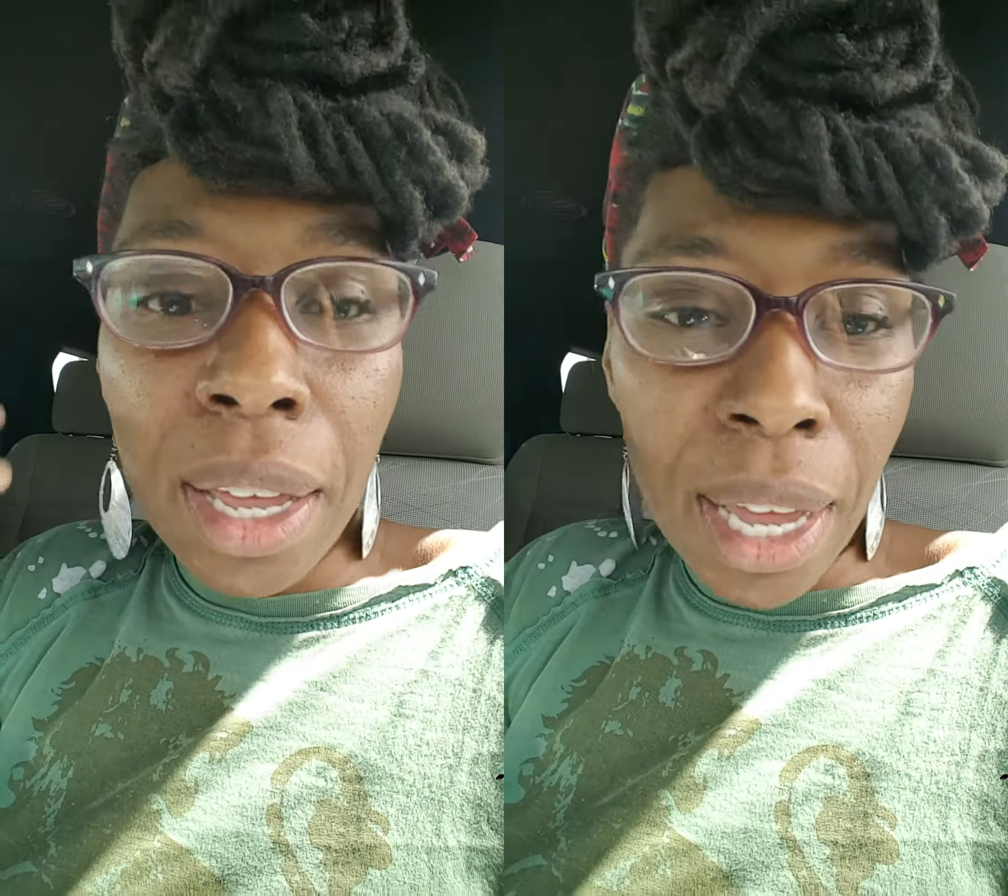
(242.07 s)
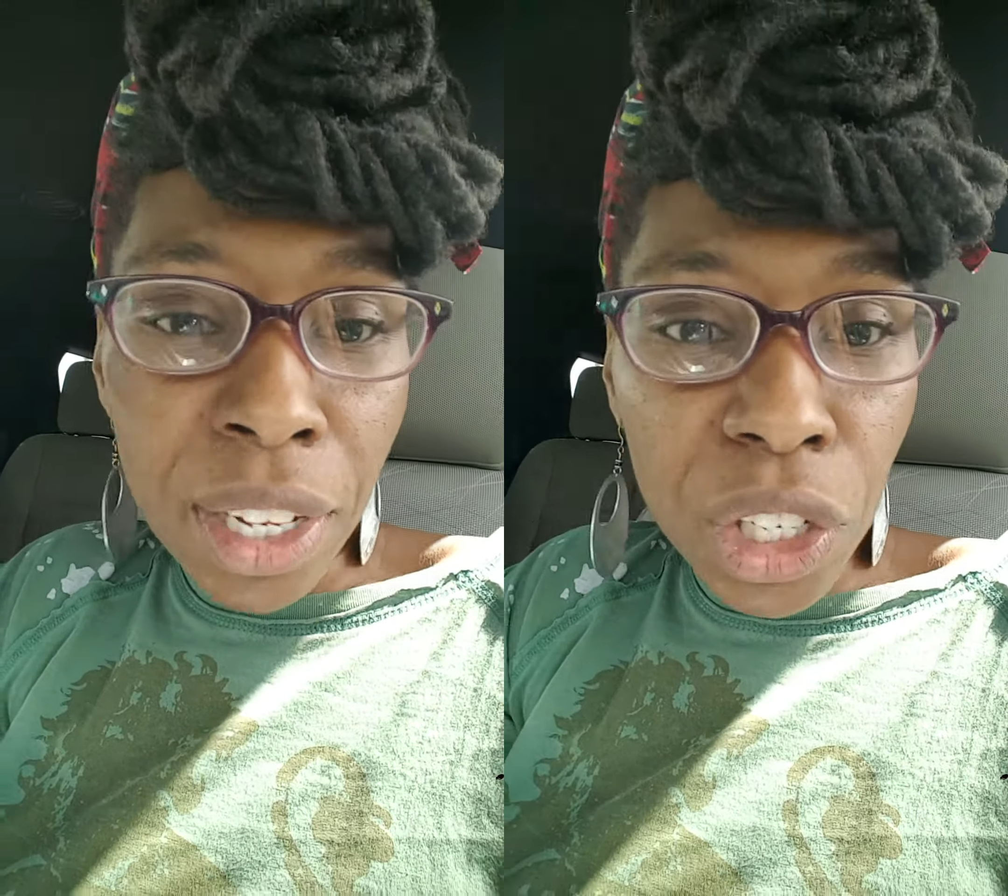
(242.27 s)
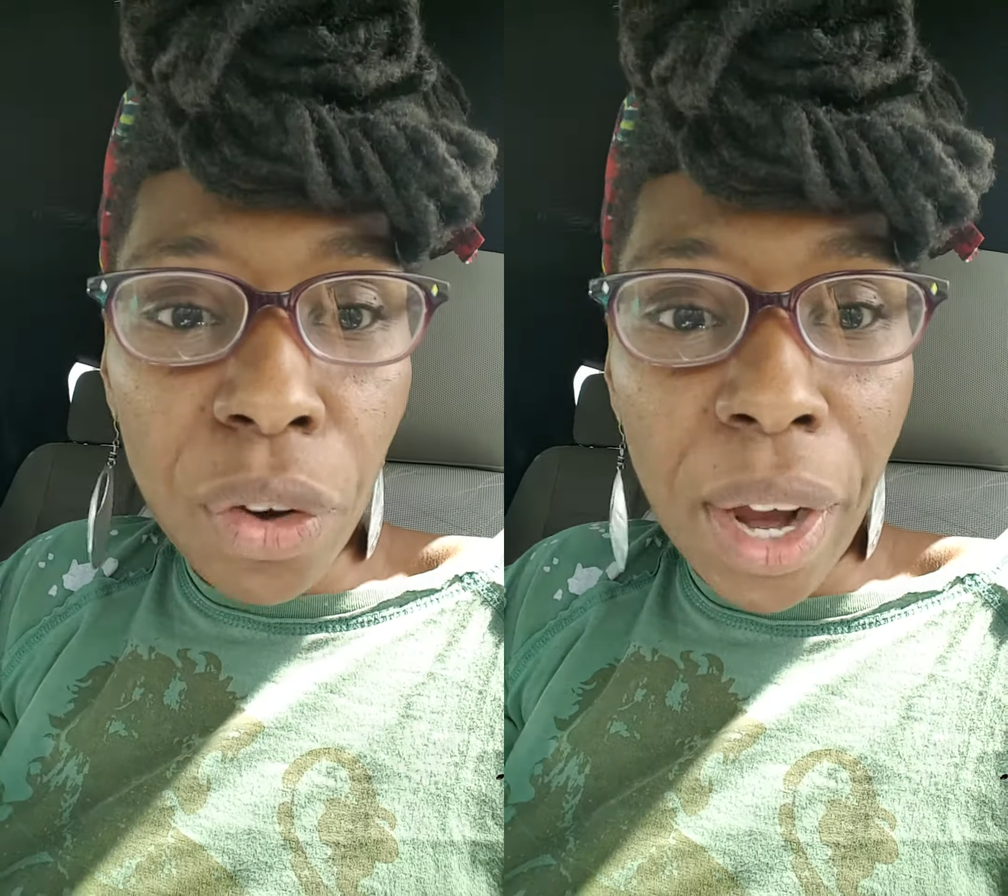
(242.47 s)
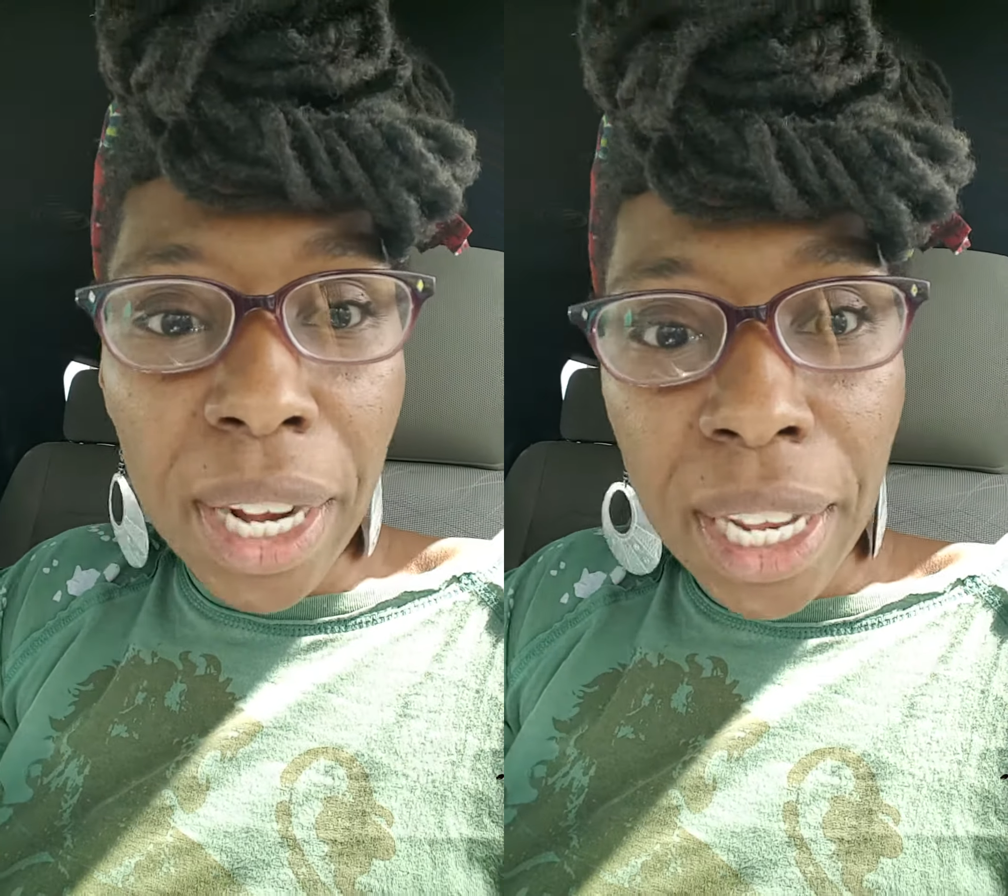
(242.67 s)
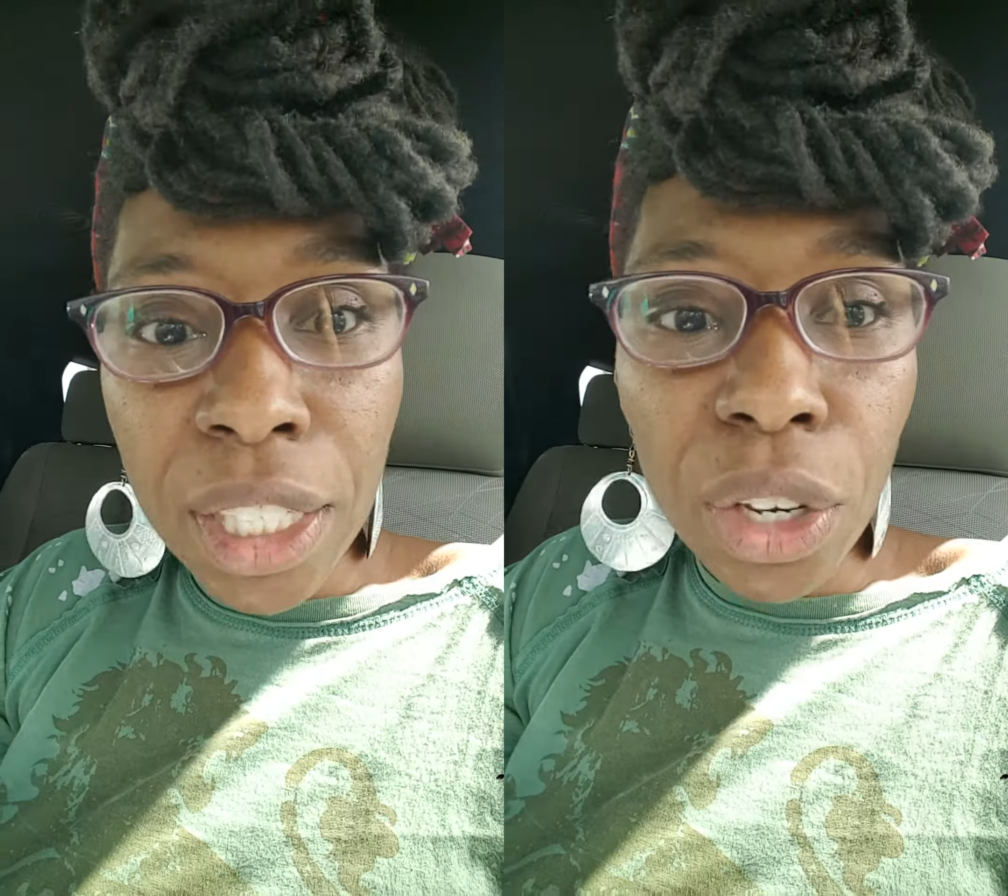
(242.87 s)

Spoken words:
integrate,